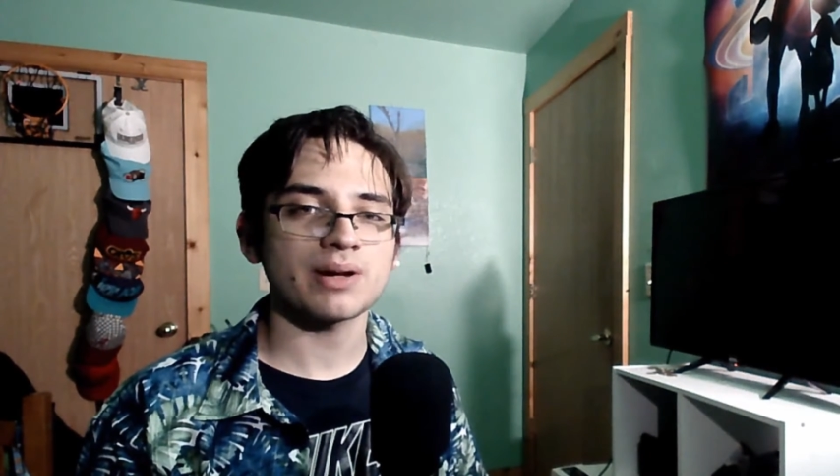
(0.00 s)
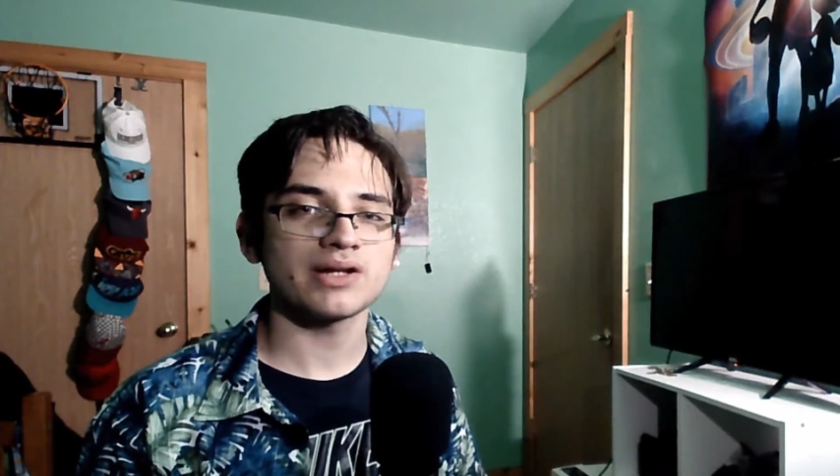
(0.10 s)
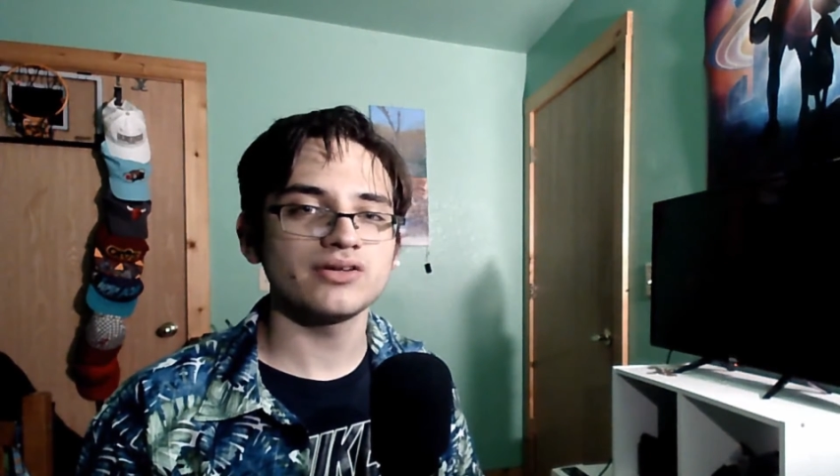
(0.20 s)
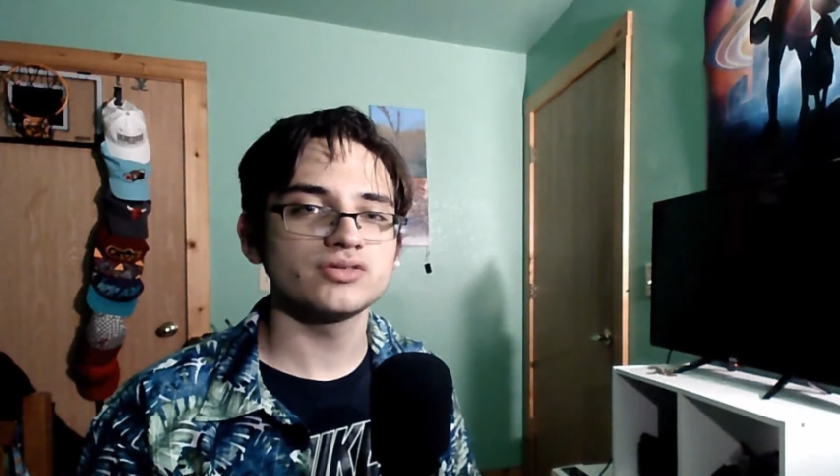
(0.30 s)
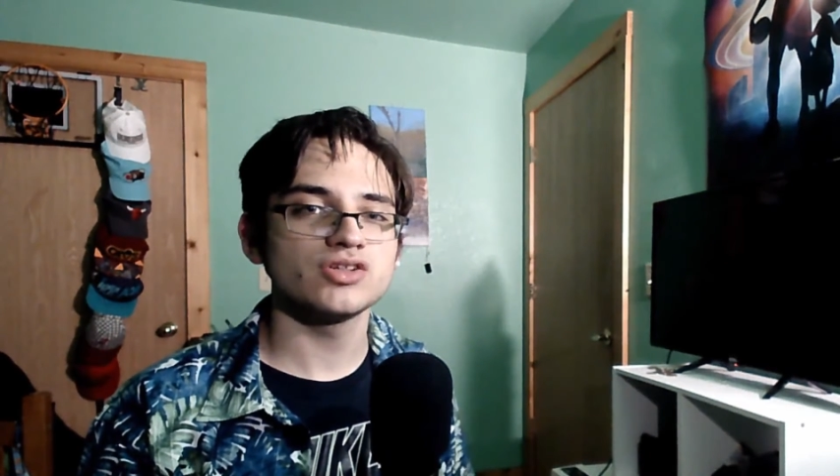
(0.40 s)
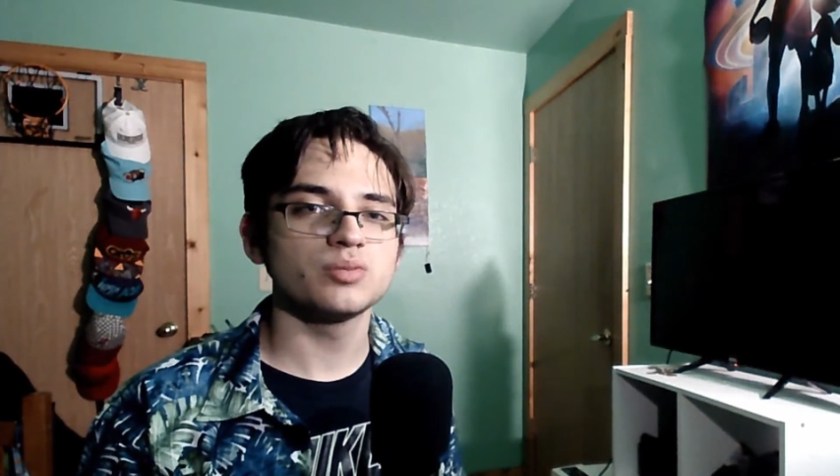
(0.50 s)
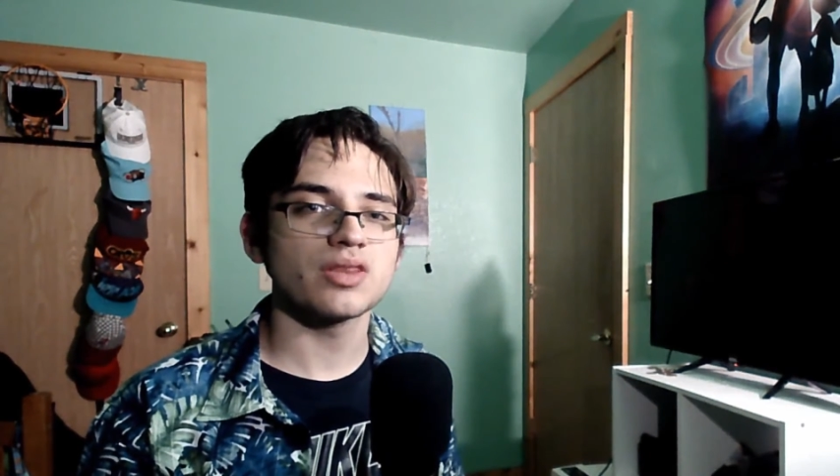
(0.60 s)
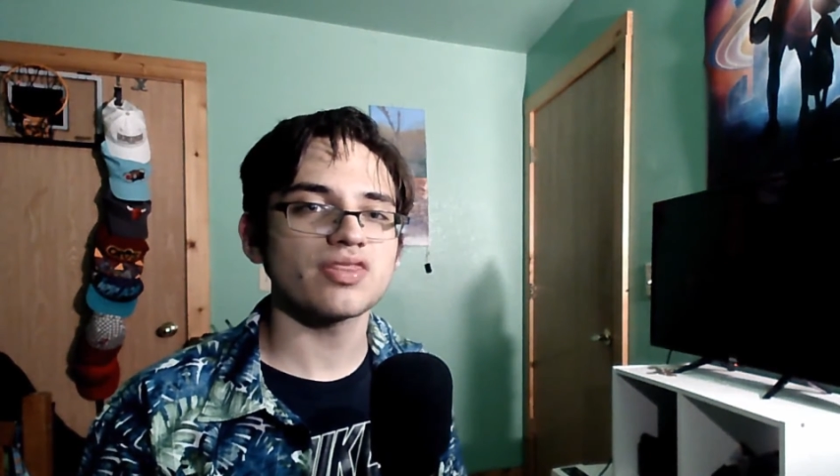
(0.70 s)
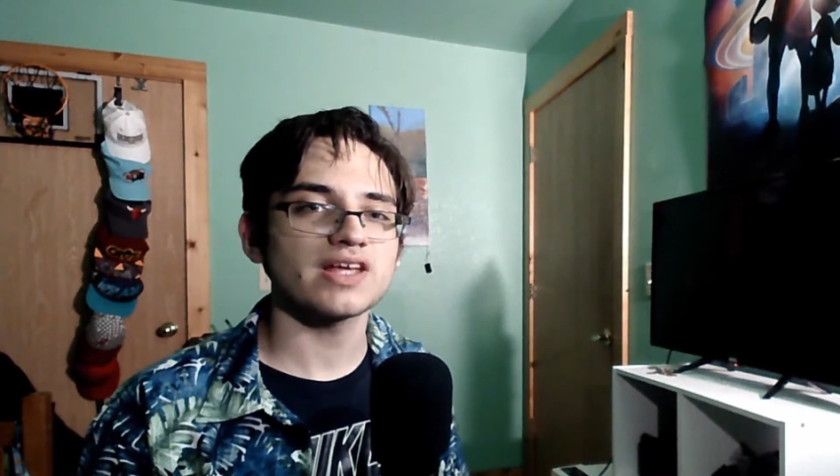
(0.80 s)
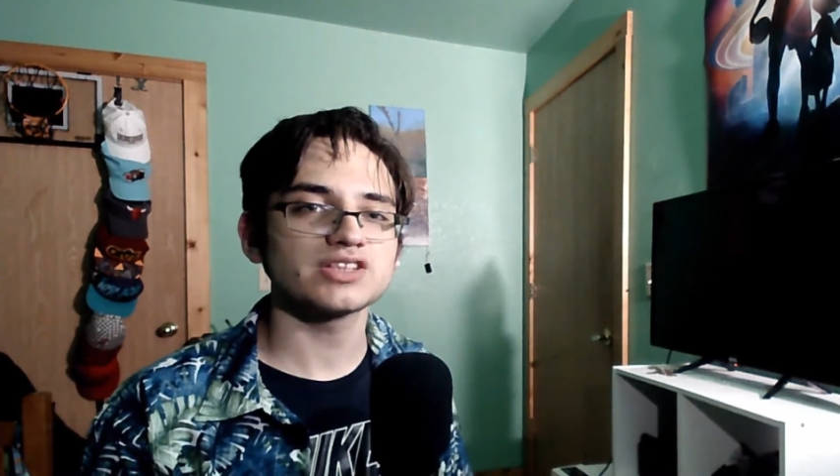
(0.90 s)
on YouTube
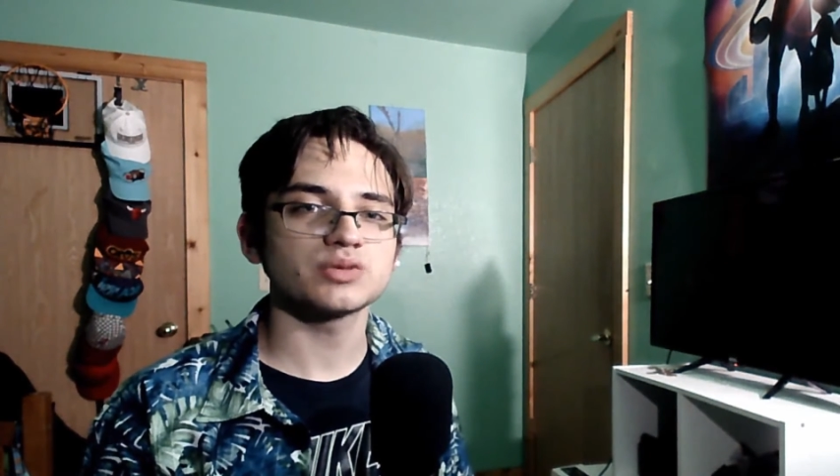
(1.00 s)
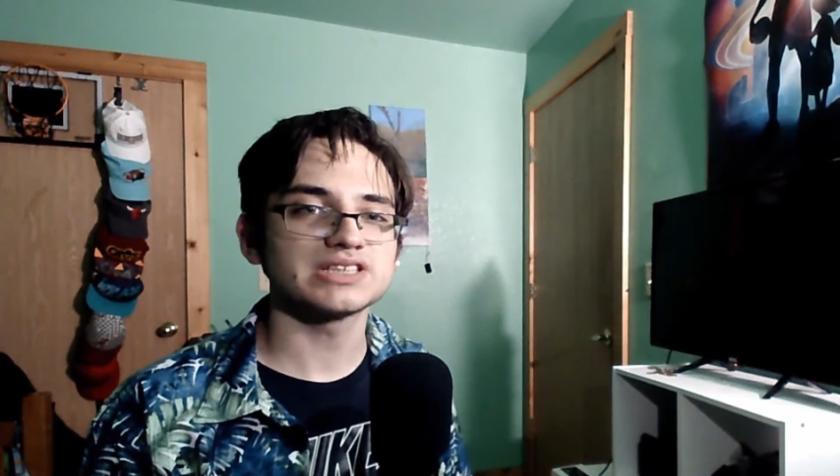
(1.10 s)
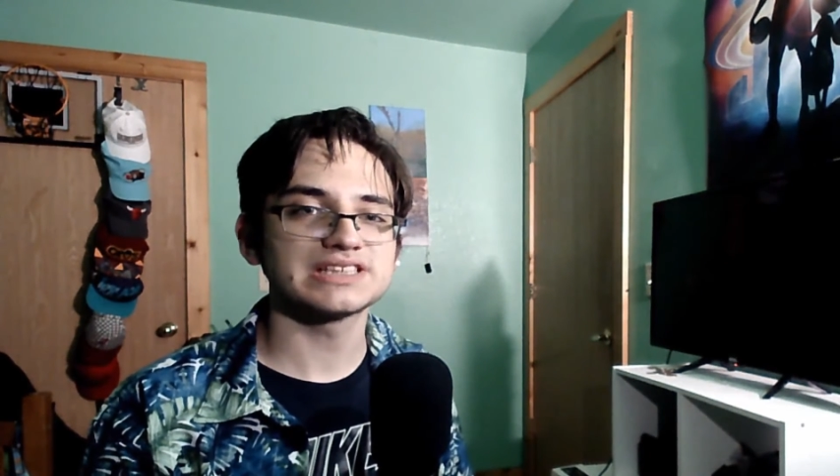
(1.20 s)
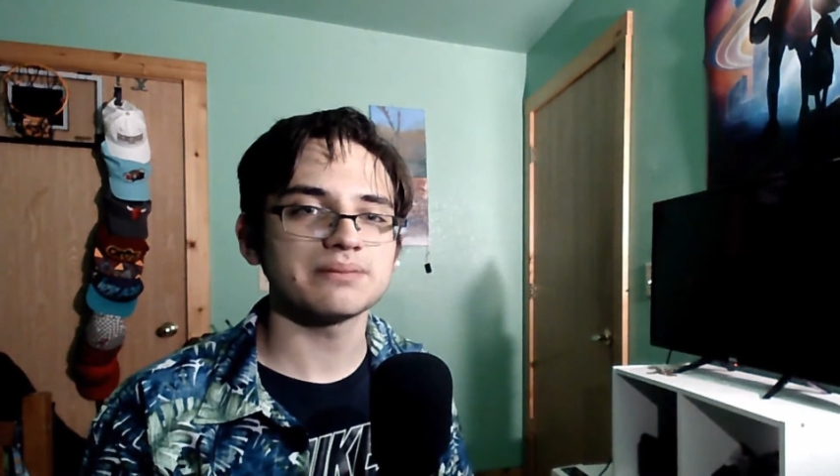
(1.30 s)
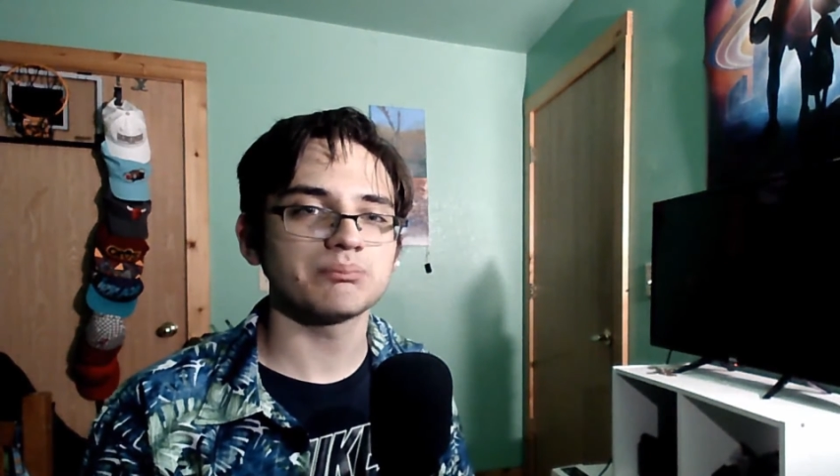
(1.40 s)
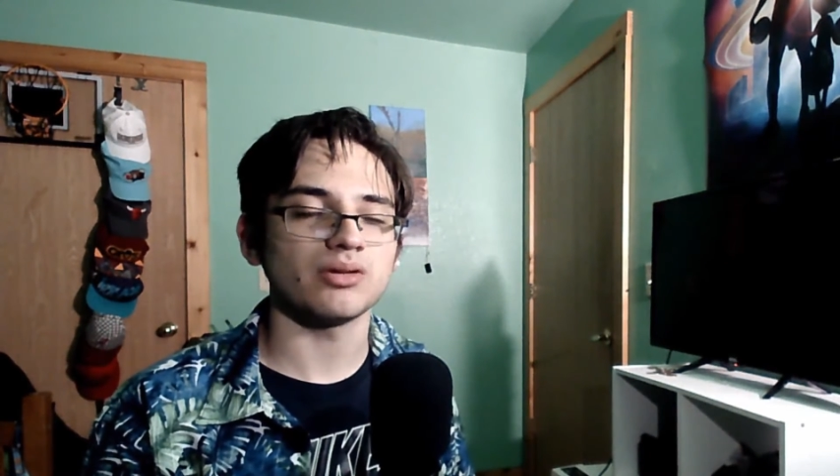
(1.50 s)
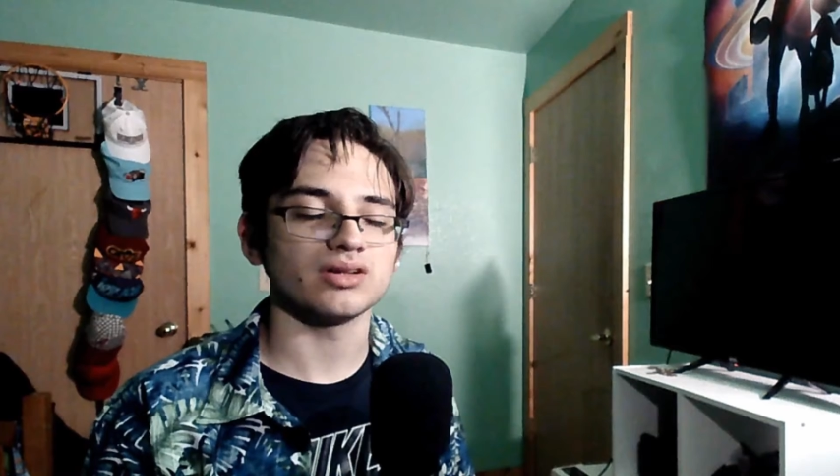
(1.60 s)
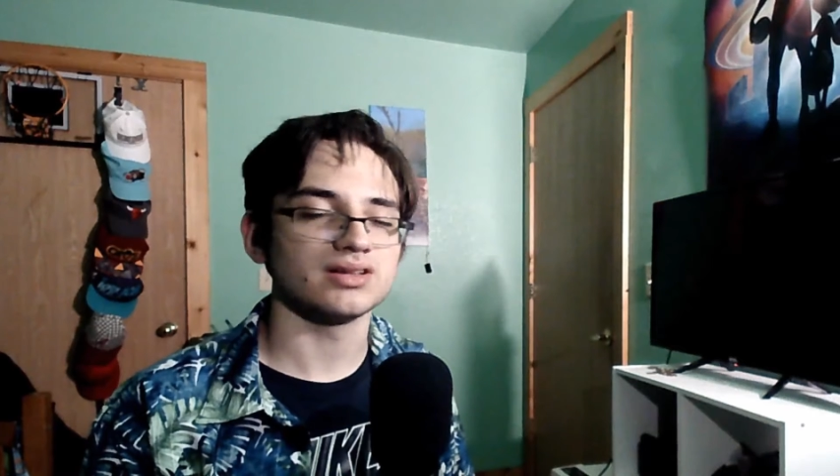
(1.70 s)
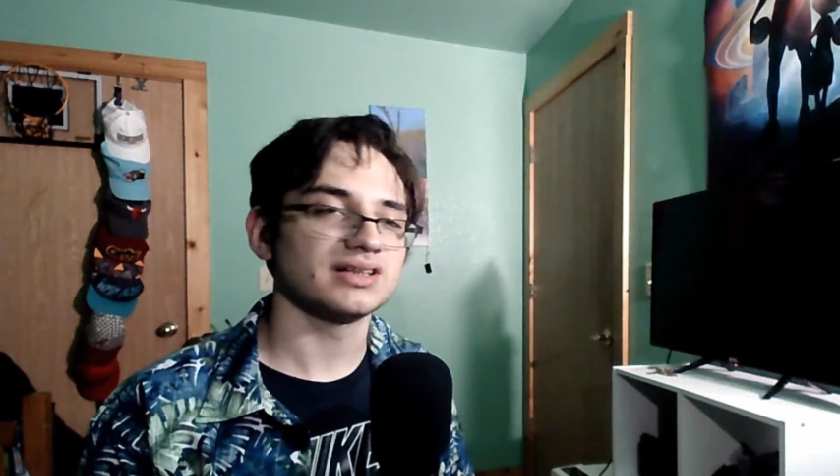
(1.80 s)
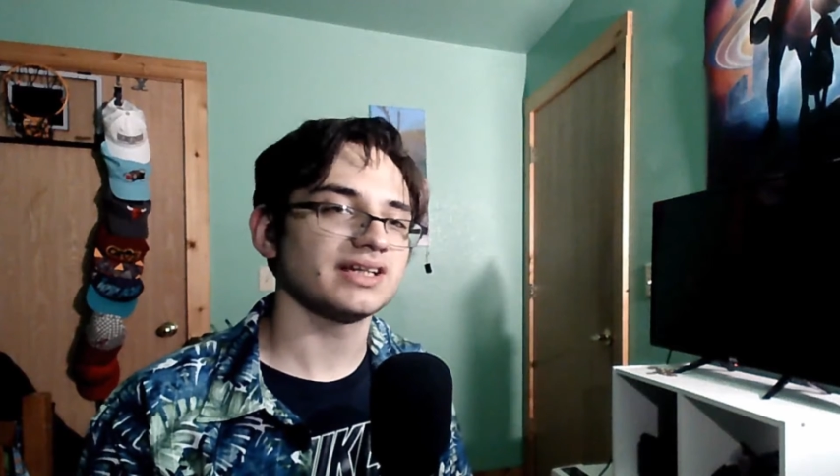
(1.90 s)
when things were simple.